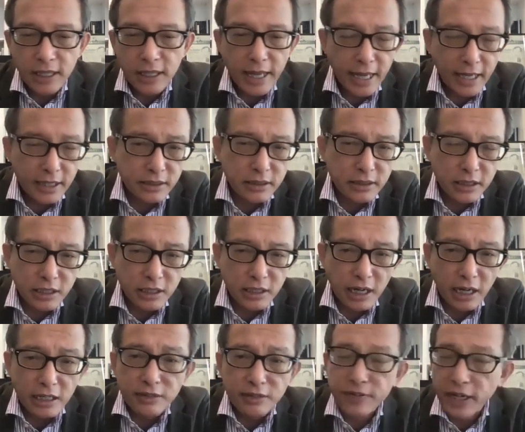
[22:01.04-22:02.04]
and
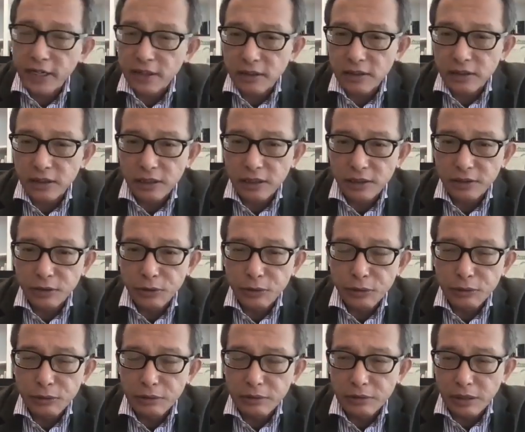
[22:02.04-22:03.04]
I invite
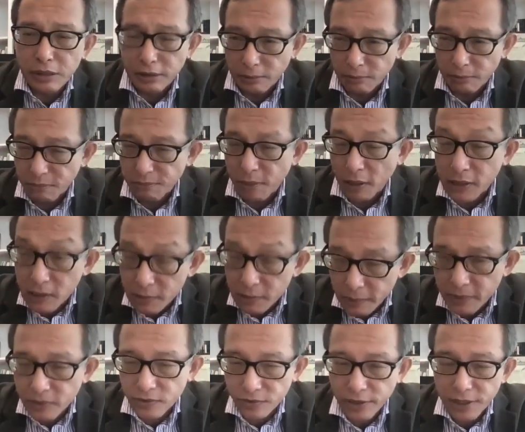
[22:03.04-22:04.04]
you
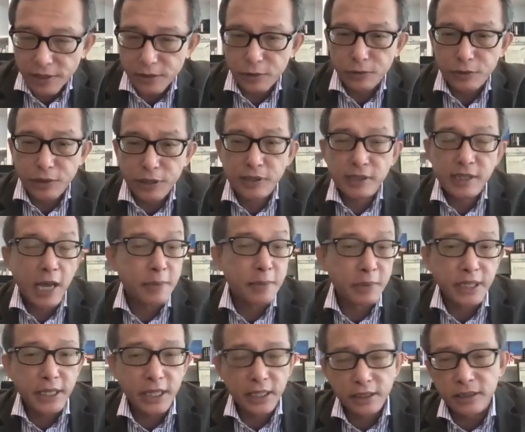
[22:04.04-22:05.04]
participants ready to just type
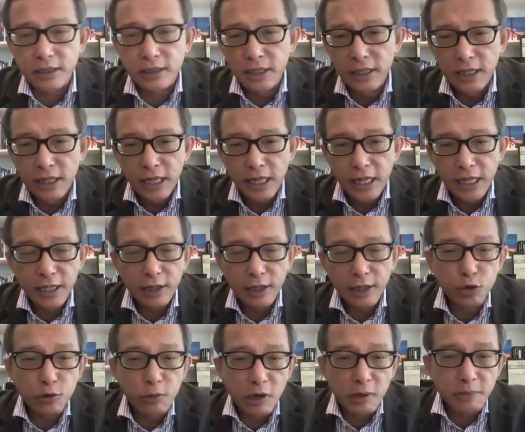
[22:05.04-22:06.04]
it in. And I'll
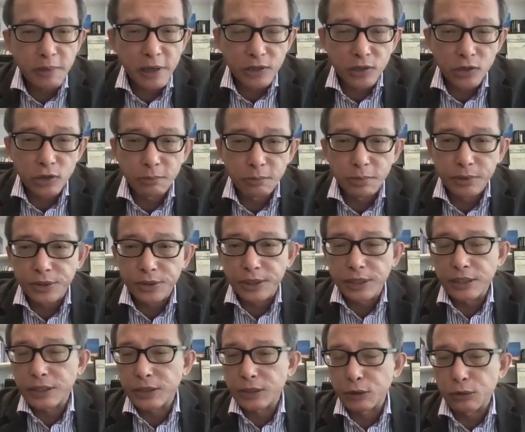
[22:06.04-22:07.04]
do my best to put
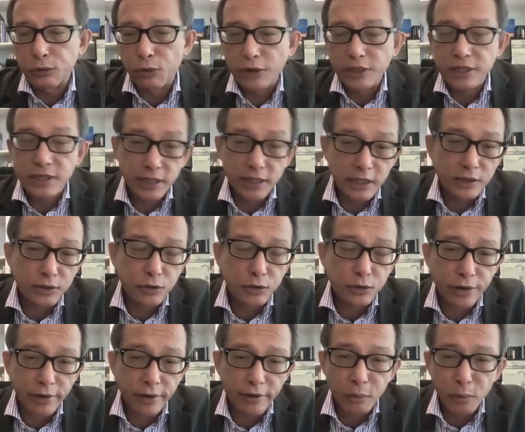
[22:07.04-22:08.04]
this to Oisan and to
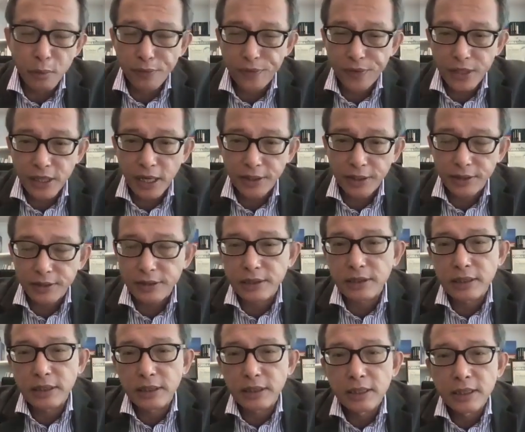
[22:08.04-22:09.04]
share it with the
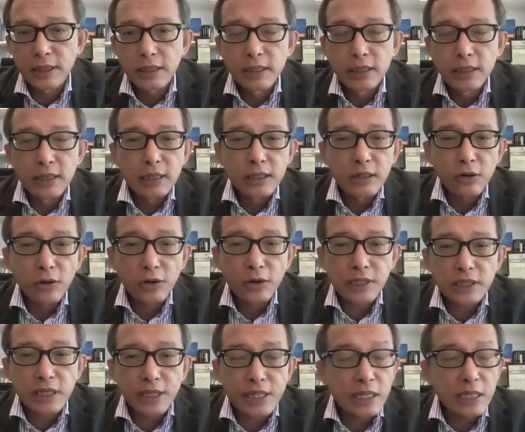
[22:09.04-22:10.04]
others.
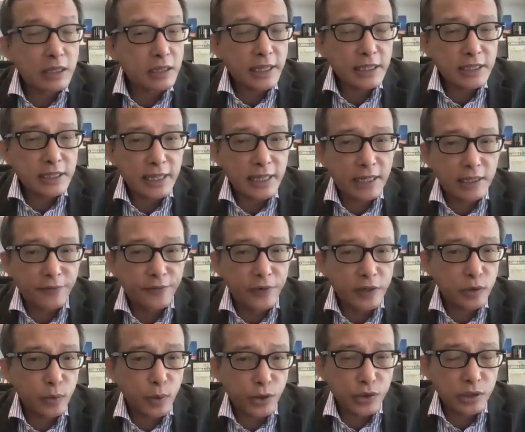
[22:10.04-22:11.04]
Oisan, I think let's take the
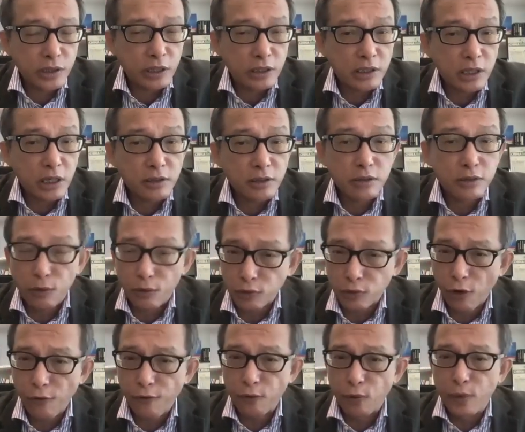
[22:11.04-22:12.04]
first question that starts
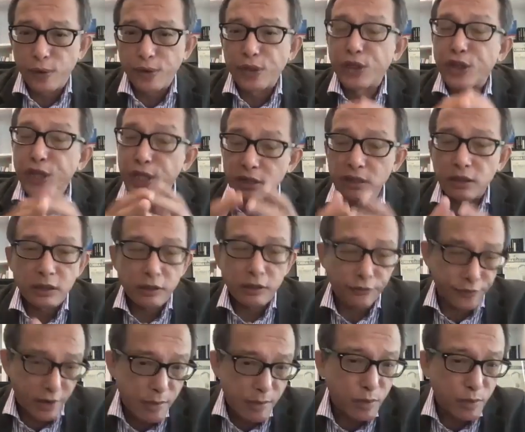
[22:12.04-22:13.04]
sort of within the
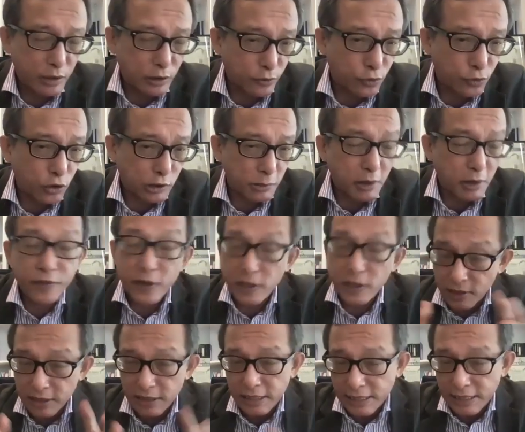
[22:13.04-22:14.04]
framework you talked about. First,